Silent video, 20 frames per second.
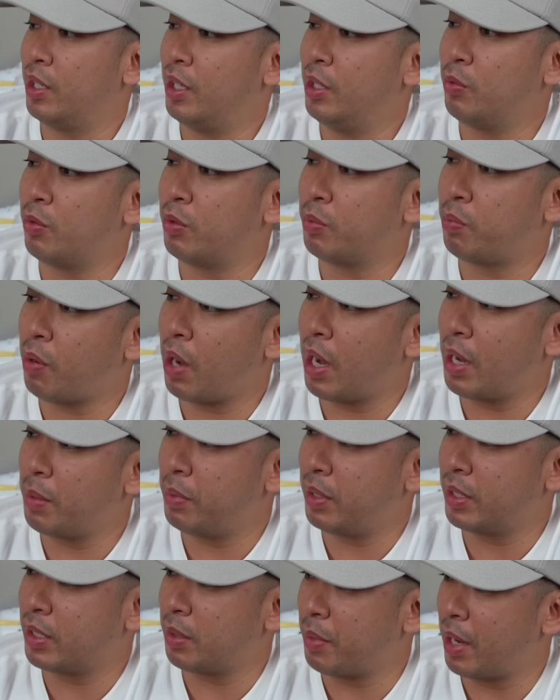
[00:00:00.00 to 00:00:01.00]
these would probably
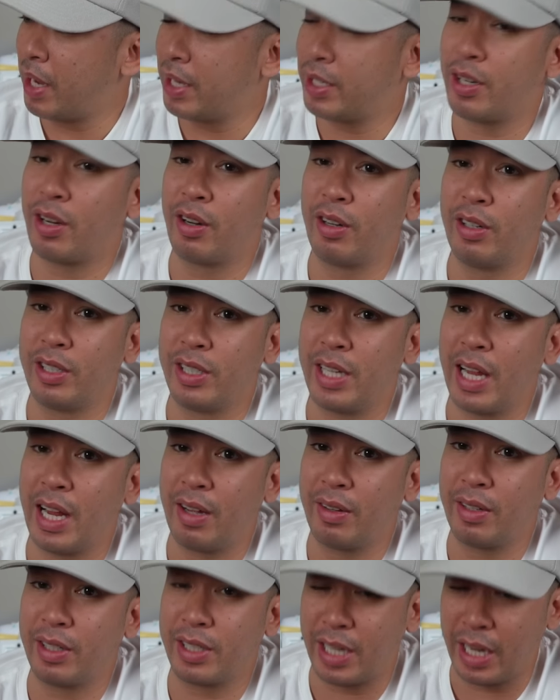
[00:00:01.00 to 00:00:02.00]
be some head turners
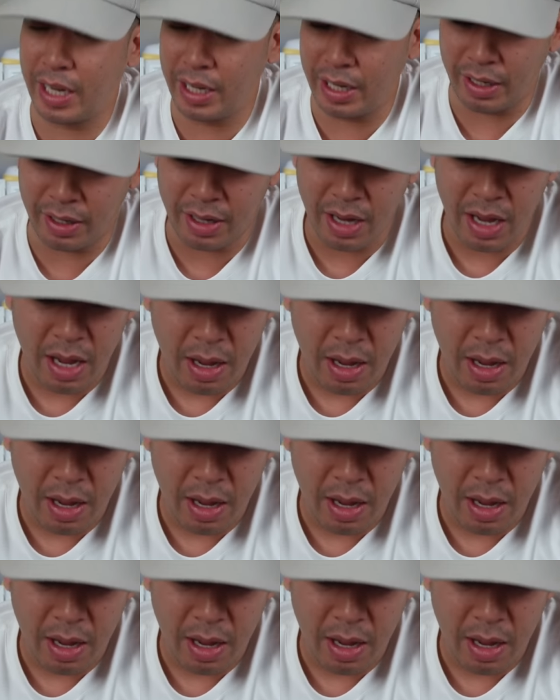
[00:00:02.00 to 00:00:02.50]
down the skating.